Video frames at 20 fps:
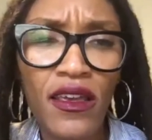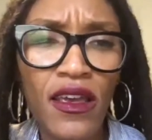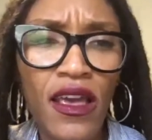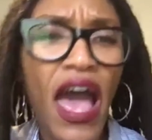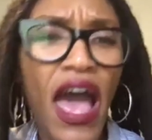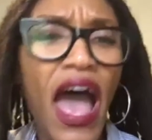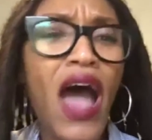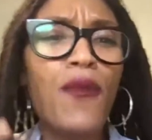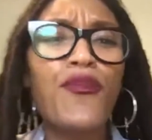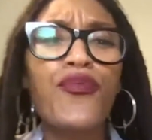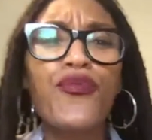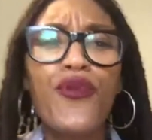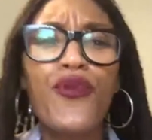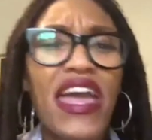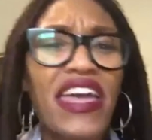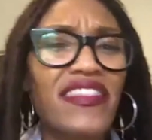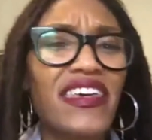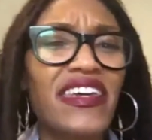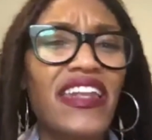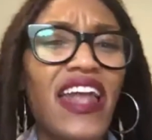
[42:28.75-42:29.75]
I
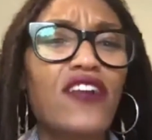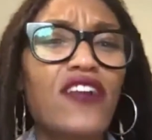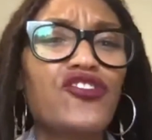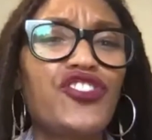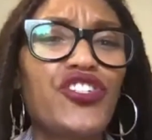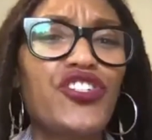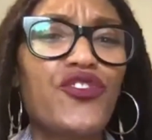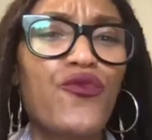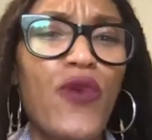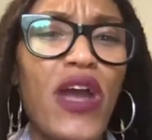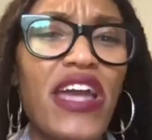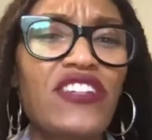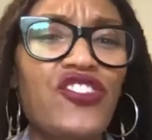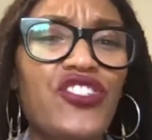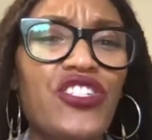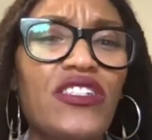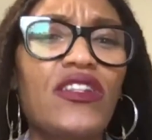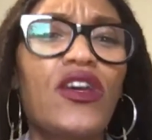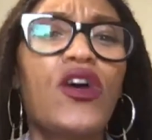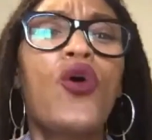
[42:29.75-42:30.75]
pray that our
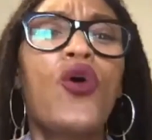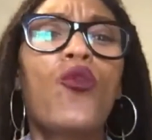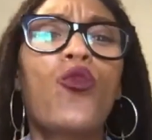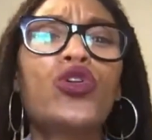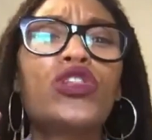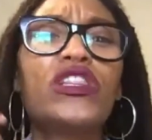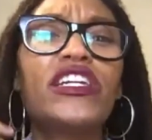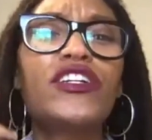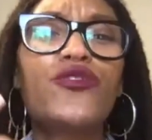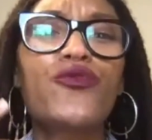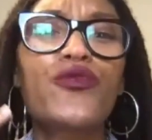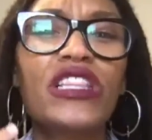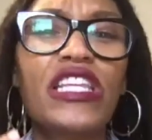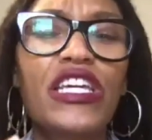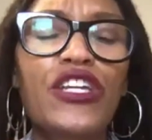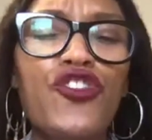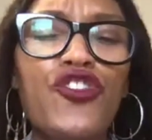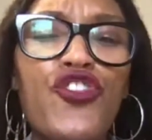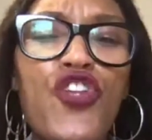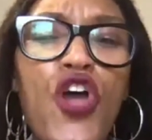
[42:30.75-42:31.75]
generation will literally
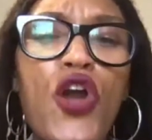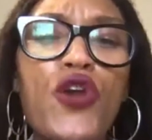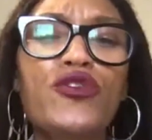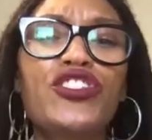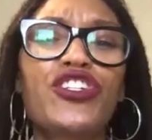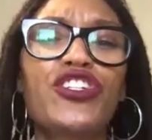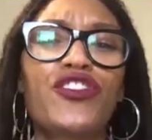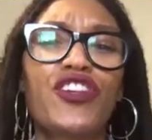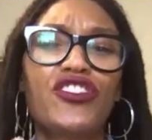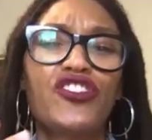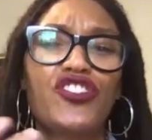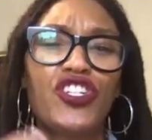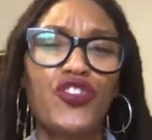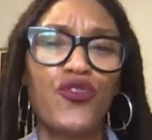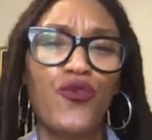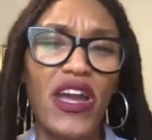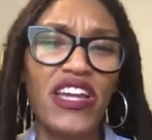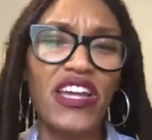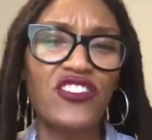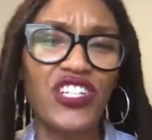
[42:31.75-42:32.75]
nurture the
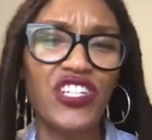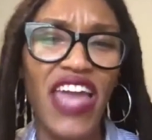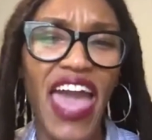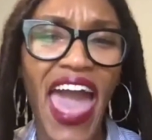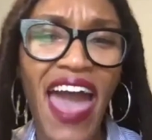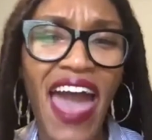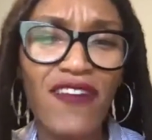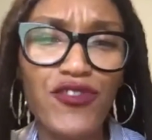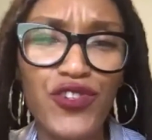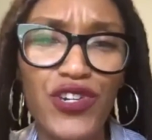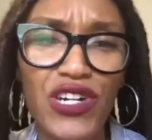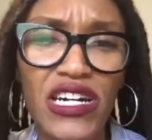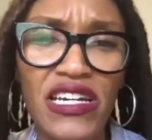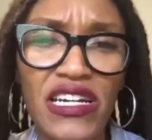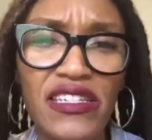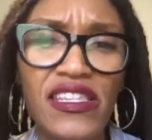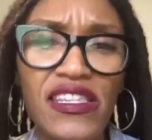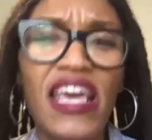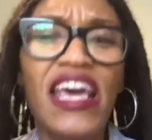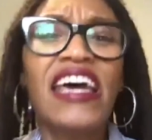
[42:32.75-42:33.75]
generation after
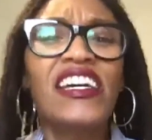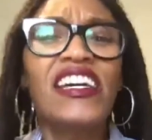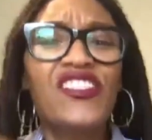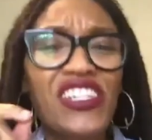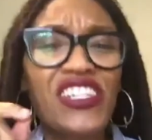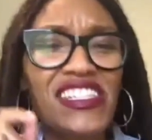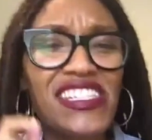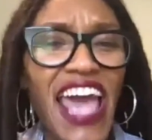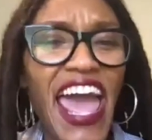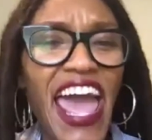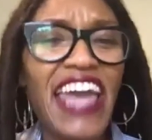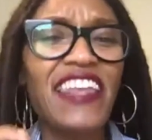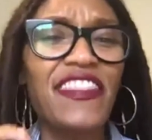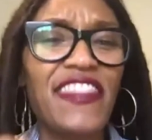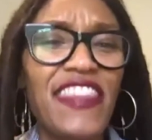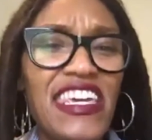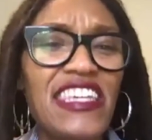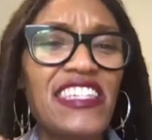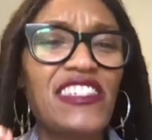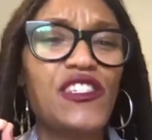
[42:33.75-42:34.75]
us to take
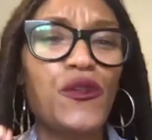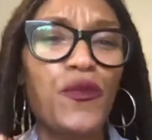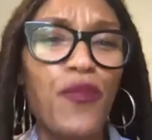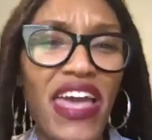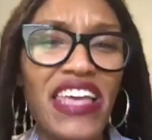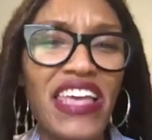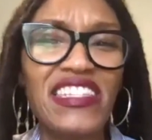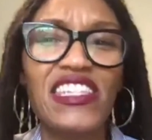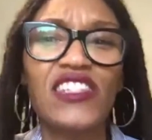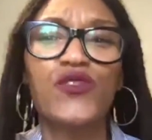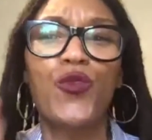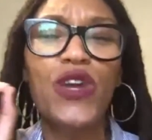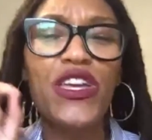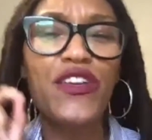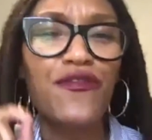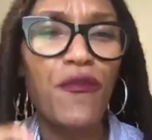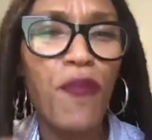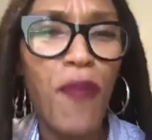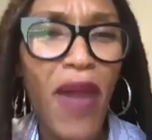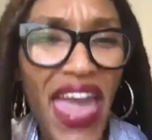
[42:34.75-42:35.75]
these spaces
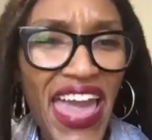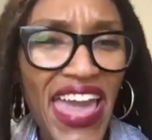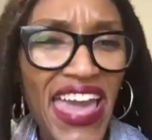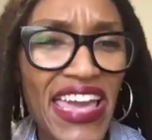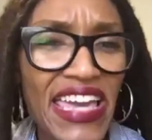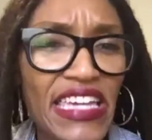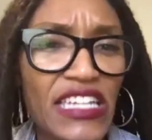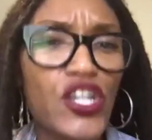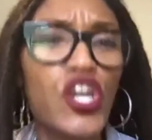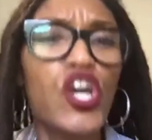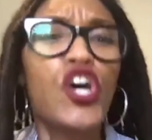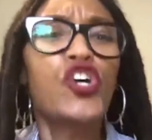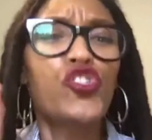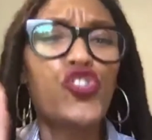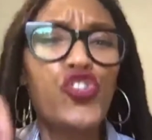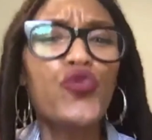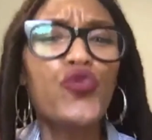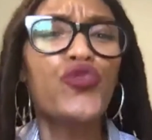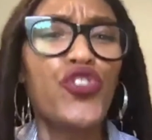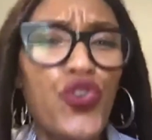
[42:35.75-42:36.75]
we've made
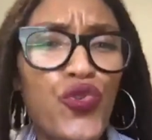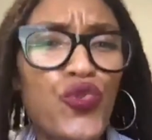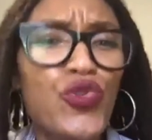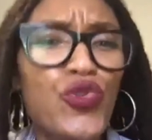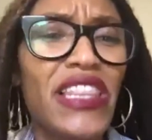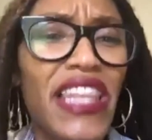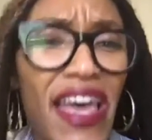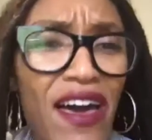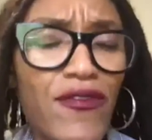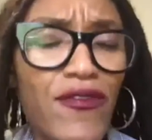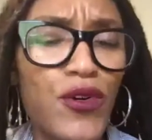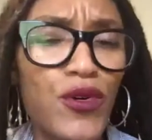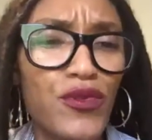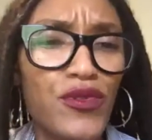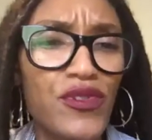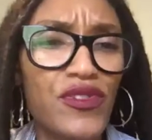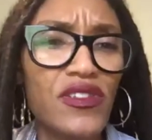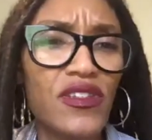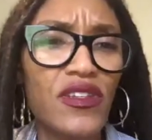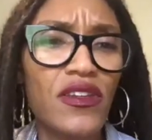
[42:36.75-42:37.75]
to new
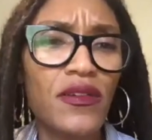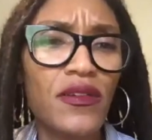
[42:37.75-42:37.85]
levels.